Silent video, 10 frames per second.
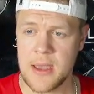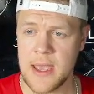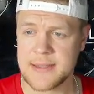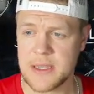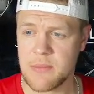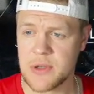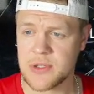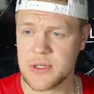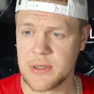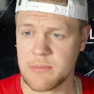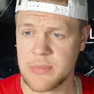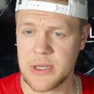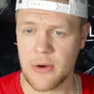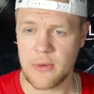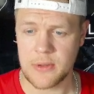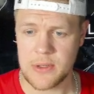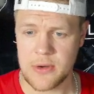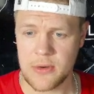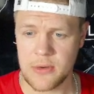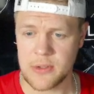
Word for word: As I mentioned a bit earlier,